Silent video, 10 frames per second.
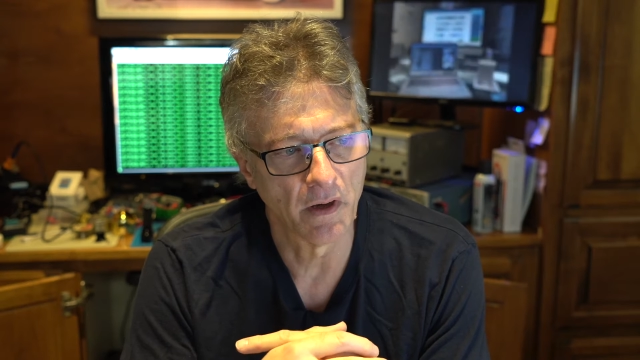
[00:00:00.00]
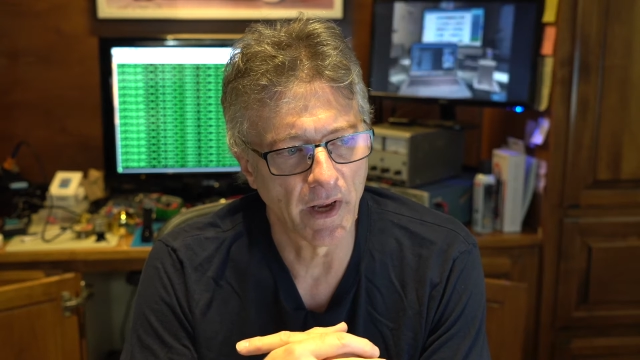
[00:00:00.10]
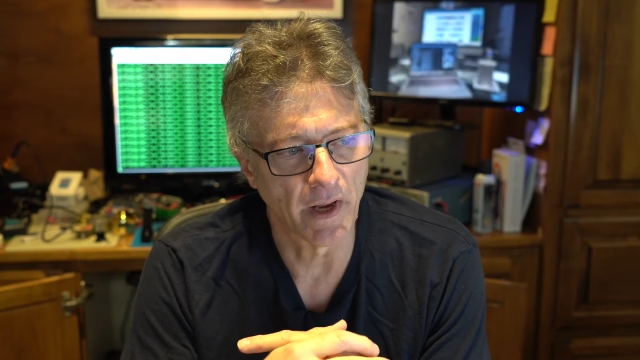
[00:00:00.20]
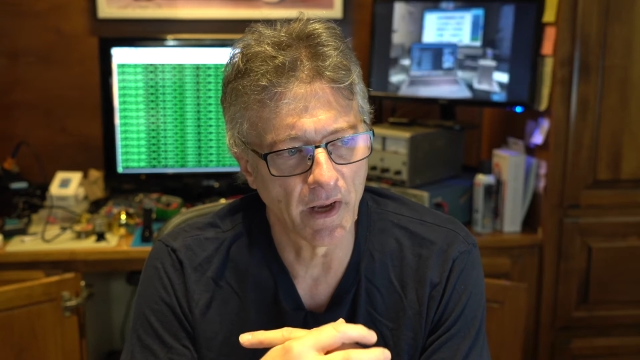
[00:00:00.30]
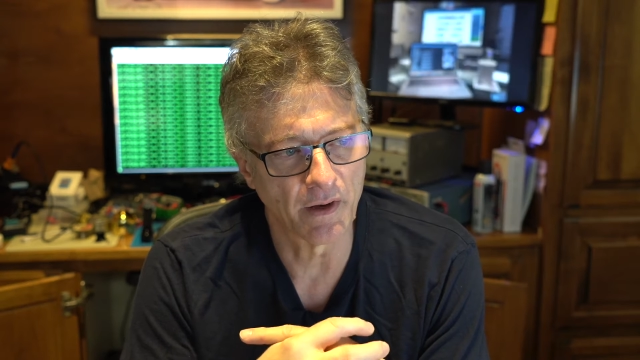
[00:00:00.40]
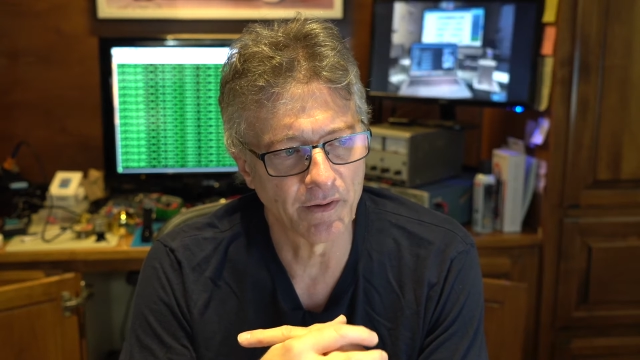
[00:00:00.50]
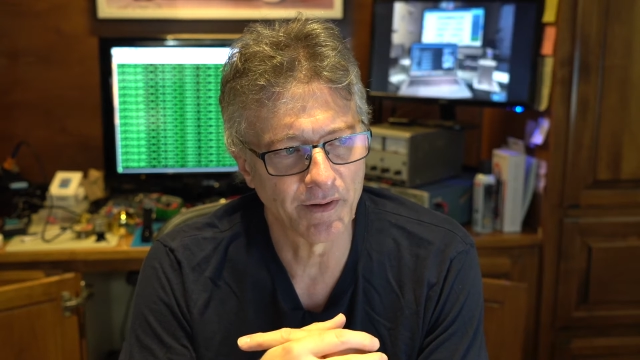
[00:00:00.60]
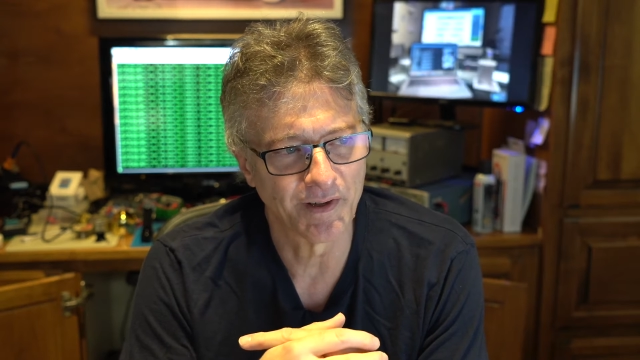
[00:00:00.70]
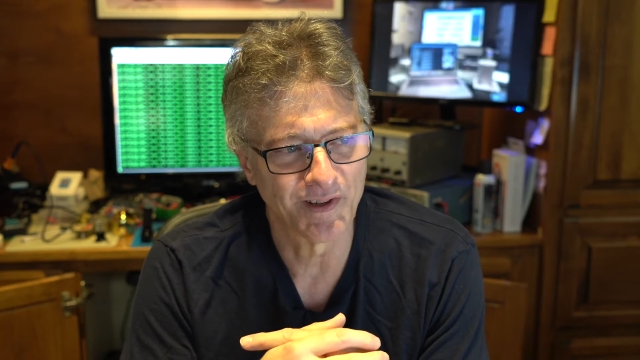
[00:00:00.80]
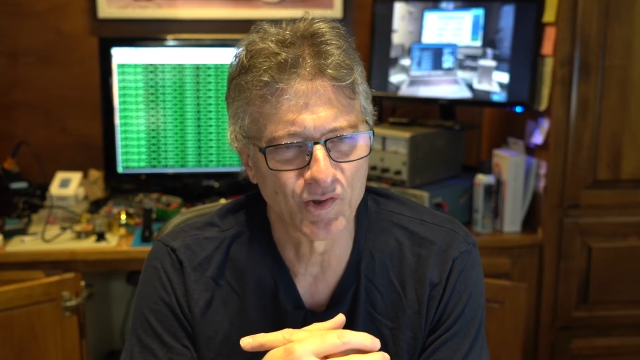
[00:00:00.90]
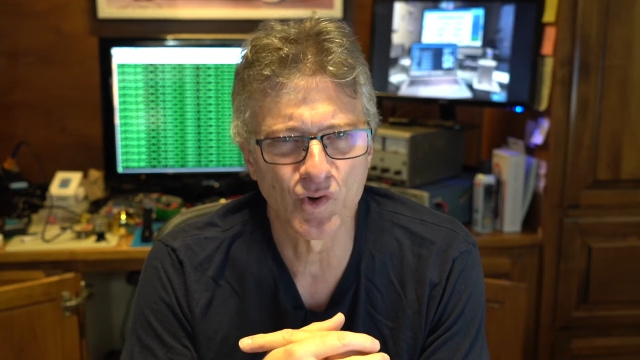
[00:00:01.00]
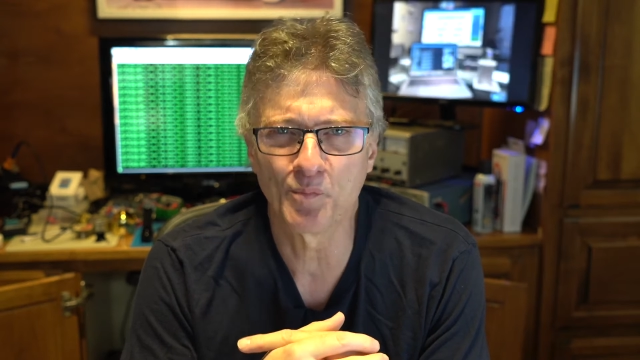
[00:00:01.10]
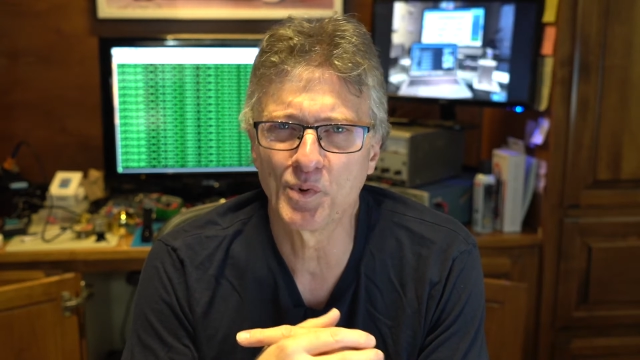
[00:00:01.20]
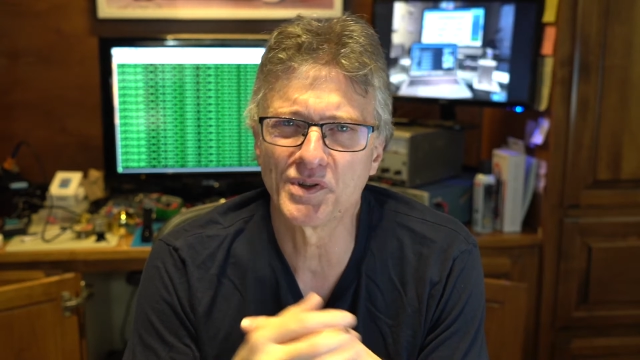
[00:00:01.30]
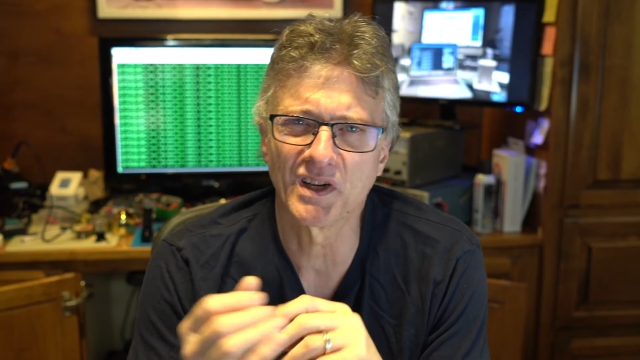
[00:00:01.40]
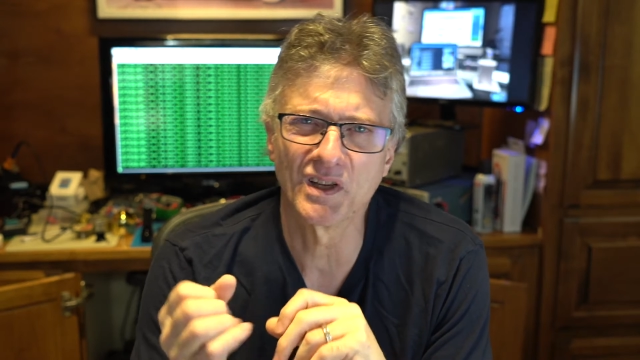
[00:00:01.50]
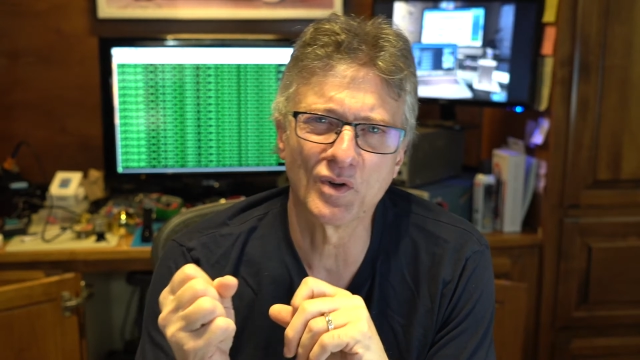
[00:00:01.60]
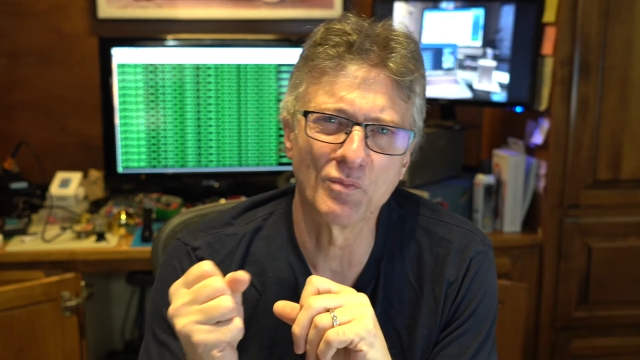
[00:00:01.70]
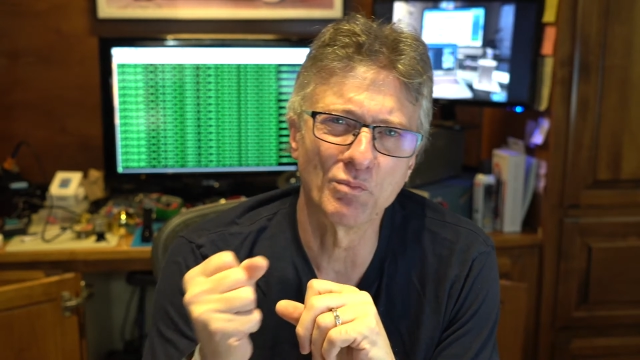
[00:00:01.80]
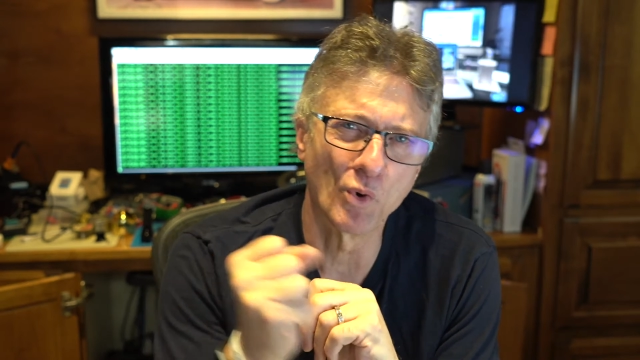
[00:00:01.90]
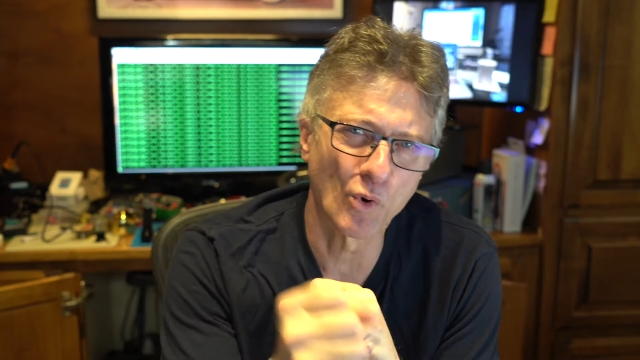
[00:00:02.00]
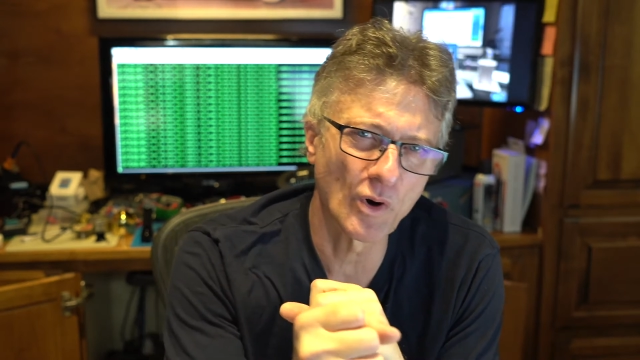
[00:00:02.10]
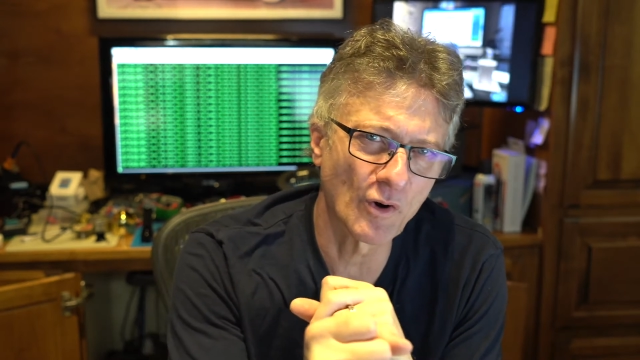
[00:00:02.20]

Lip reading: And Trump was a little more